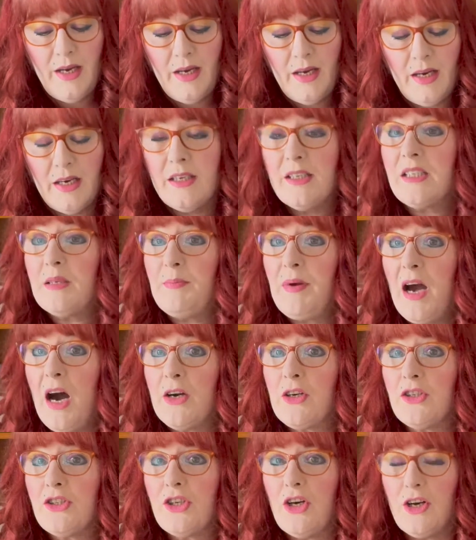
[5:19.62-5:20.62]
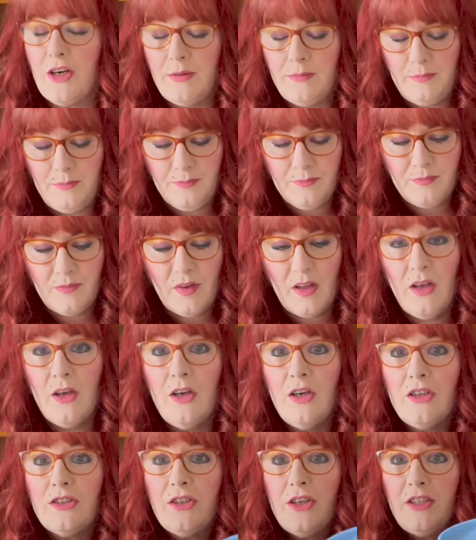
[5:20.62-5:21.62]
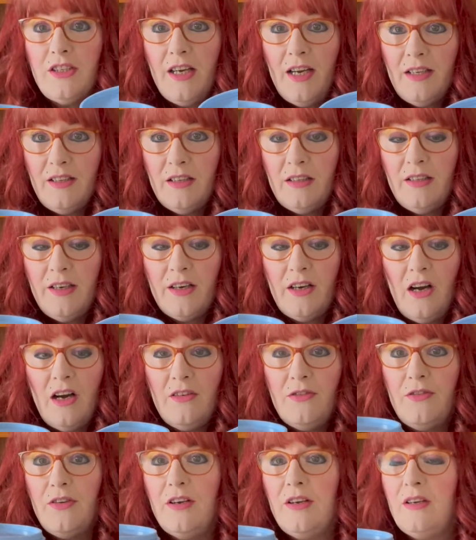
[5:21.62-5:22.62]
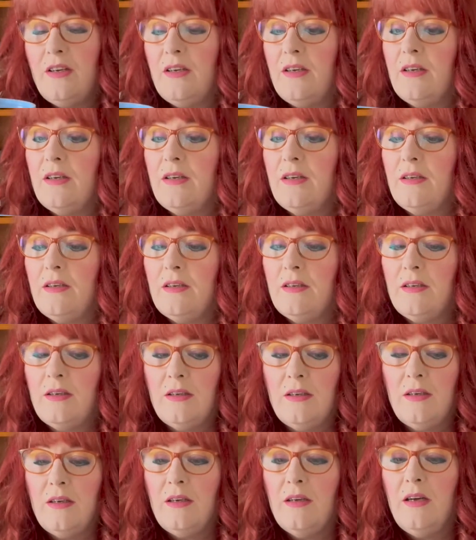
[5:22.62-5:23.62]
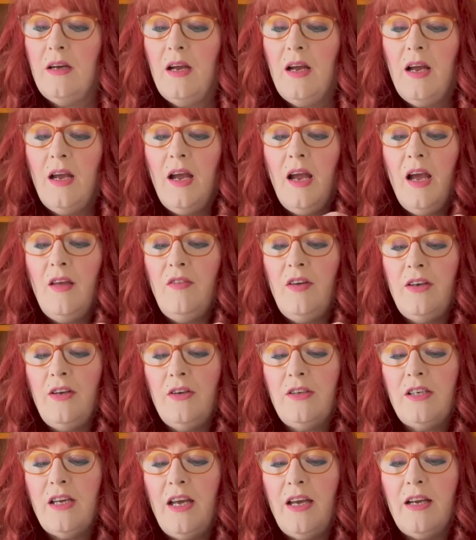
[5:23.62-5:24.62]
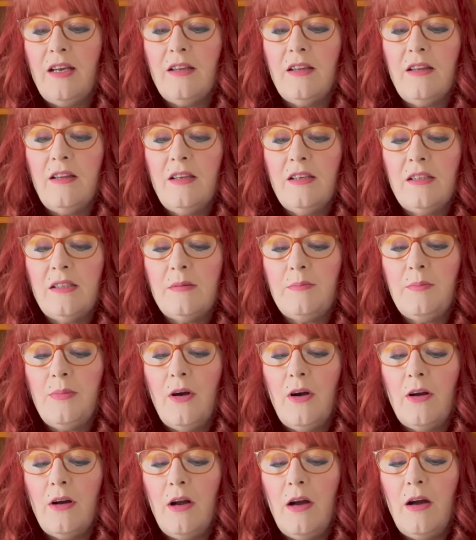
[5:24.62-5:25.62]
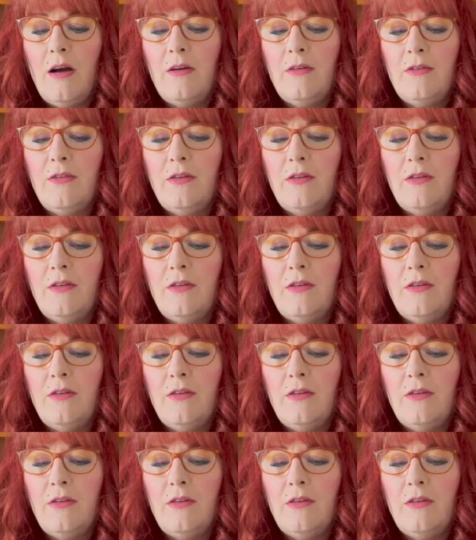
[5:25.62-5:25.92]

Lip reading: It's a powder jar. So you take the lid off, and then you take this part off.